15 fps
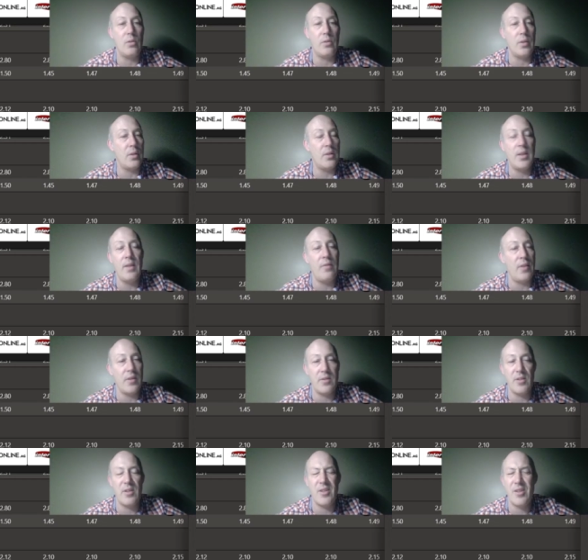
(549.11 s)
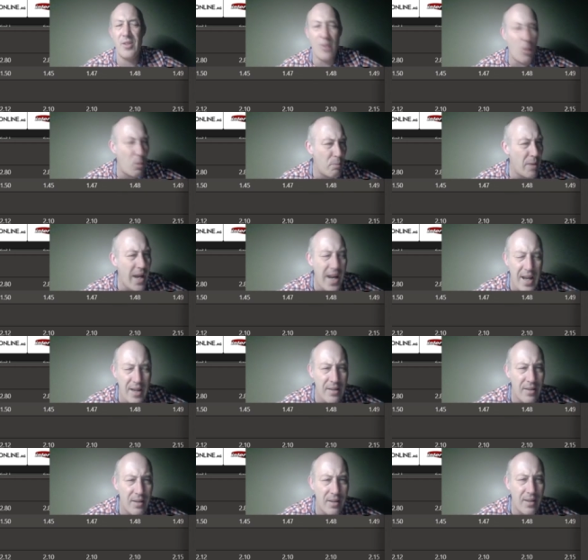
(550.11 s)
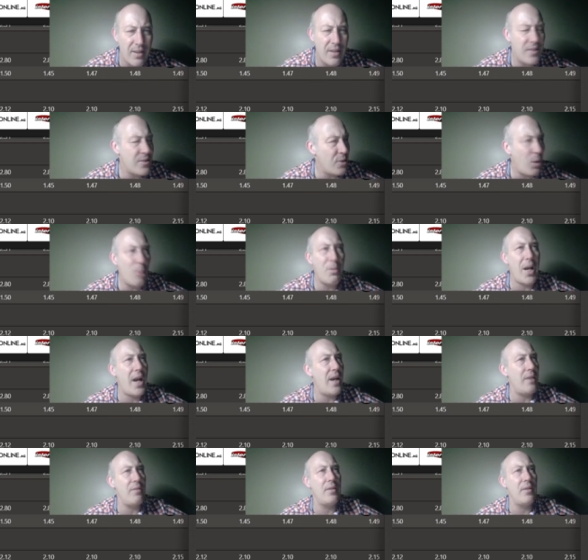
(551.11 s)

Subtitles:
Their defense is so bad. So bad.